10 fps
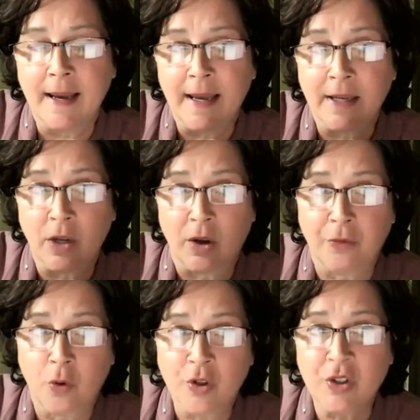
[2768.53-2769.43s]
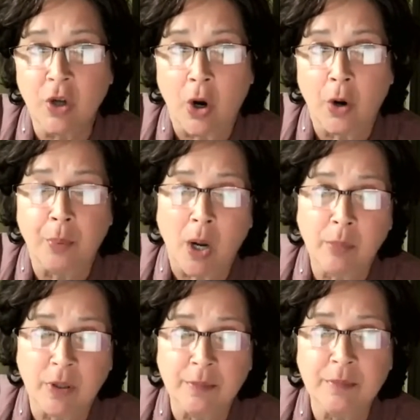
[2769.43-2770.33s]
and of course, our
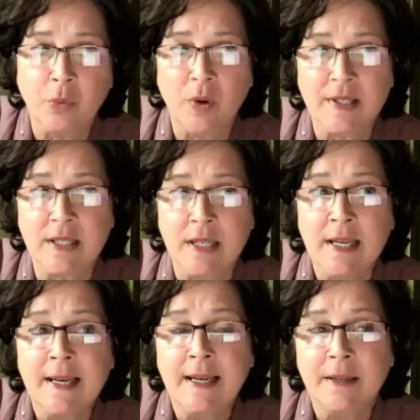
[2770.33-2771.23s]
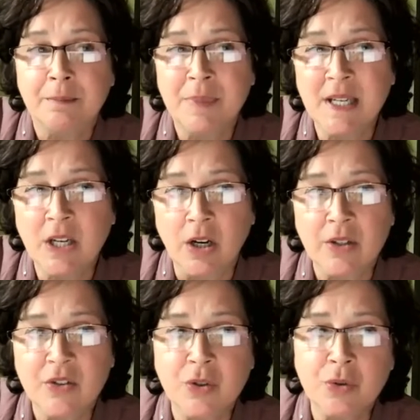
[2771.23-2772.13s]
problem was
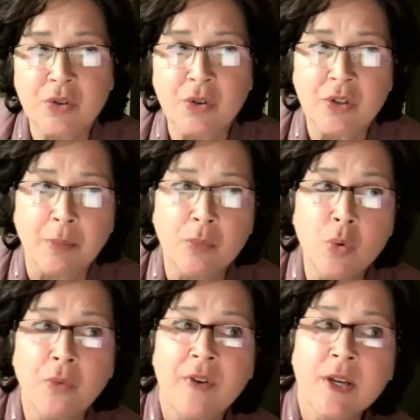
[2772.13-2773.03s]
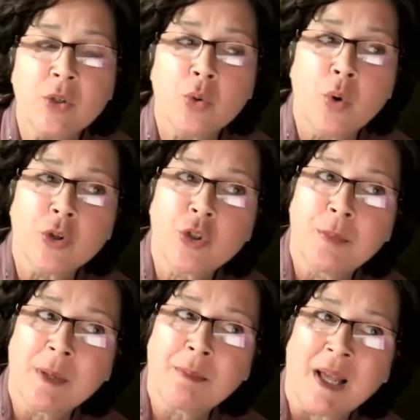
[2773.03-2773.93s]
because users are moving toward the
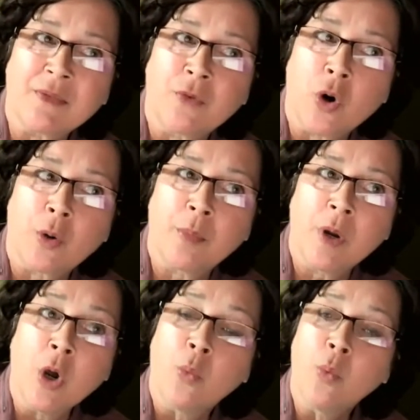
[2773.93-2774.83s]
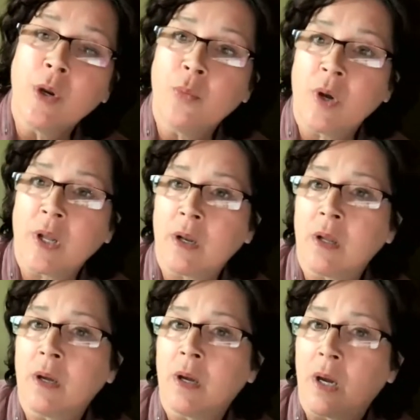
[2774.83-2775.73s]
big platform, we
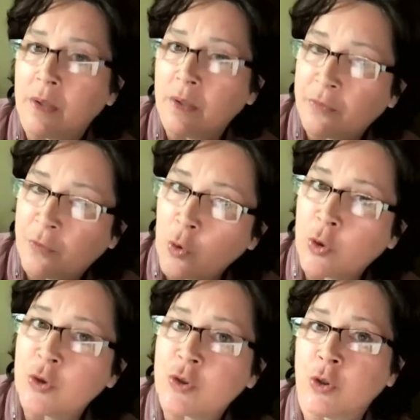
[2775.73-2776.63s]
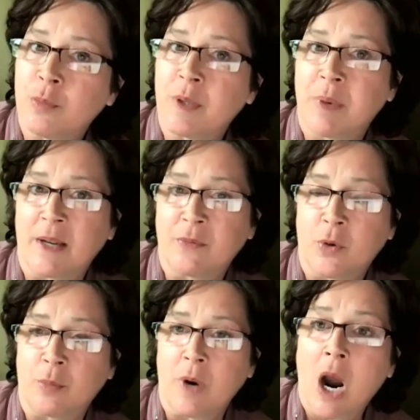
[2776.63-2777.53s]
will focus on the big
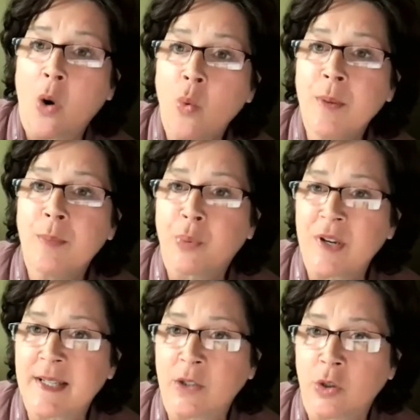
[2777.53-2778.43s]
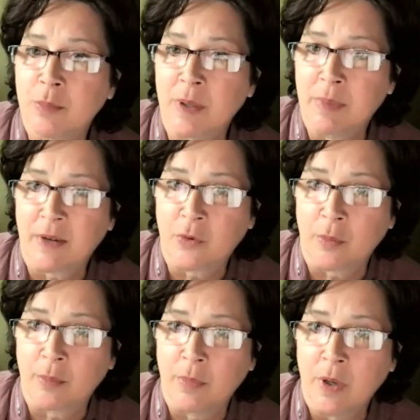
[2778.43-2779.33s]
platform. Are we present on the big
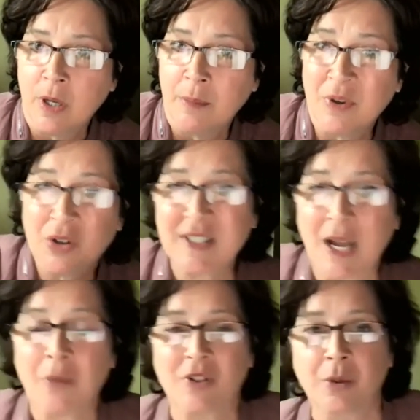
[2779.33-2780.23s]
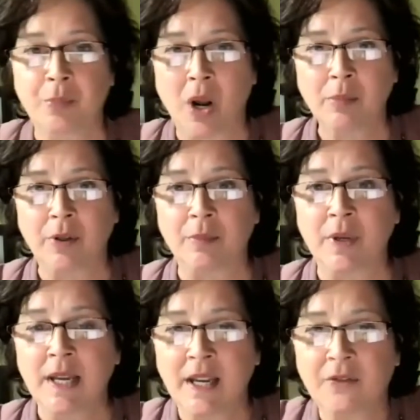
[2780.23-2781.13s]
platform? Because that was the
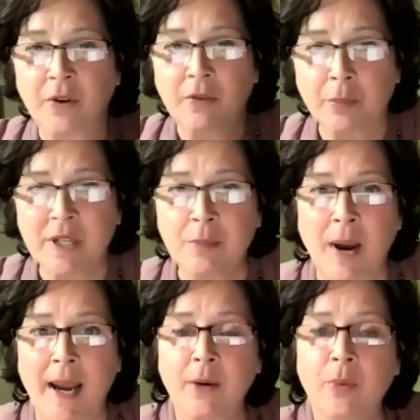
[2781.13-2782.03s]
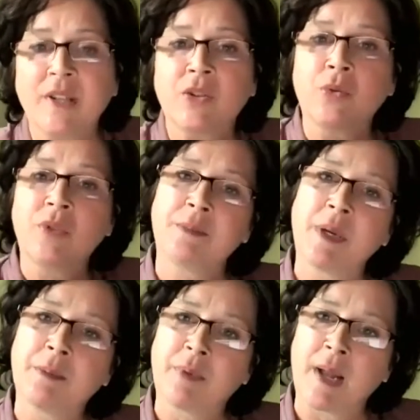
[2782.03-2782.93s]
problem. If everybody migrates to this
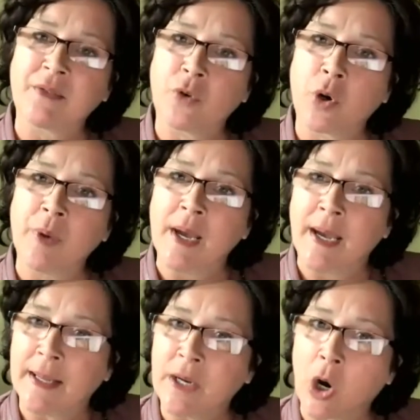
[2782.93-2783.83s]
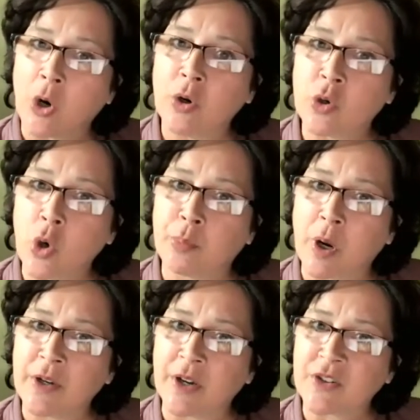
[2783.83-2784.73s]
big platform and our local
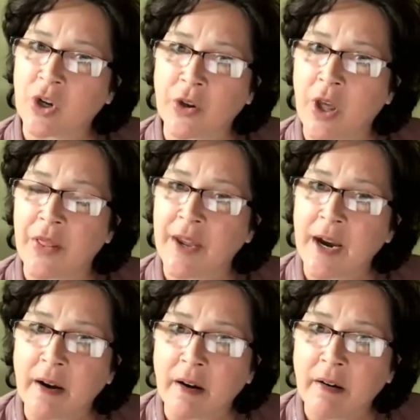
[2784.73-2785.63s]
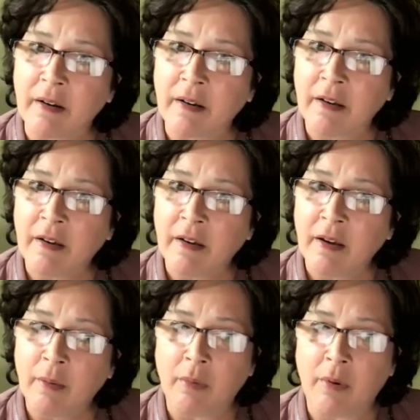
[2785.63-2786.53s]
products are not there,
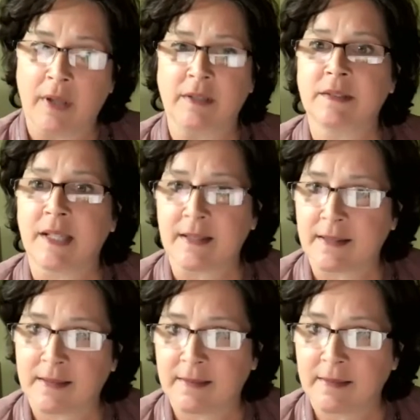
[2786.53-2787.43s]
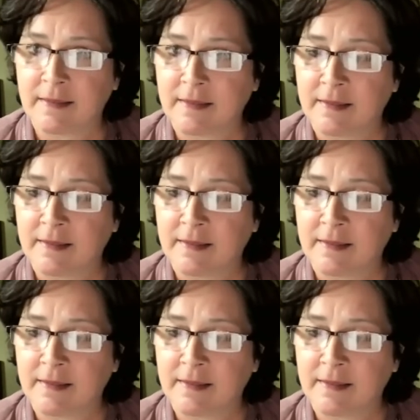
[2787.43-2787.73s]
well, that's,